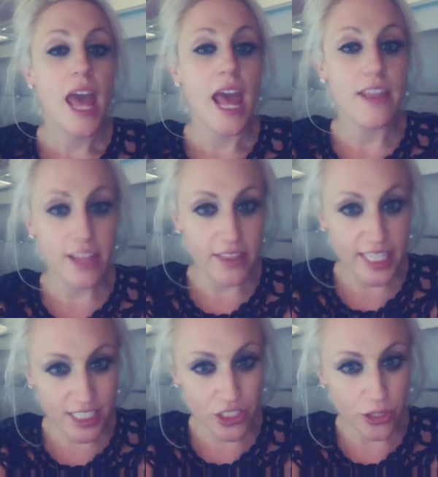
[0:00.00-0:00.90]
And then
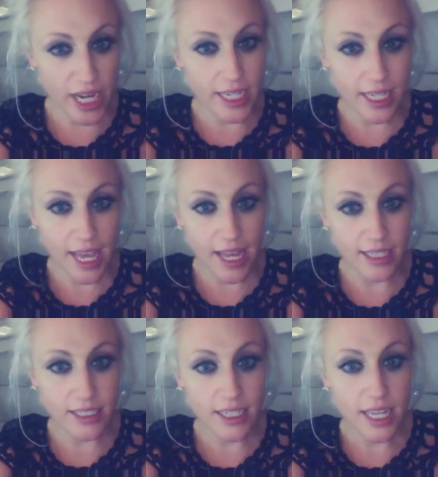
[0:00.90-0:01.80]
they strike
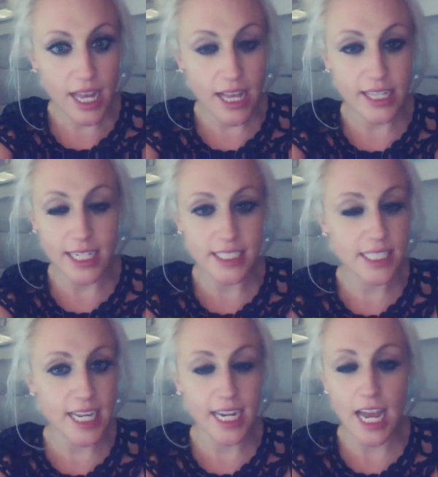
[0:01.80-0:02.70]
again. And then it's like it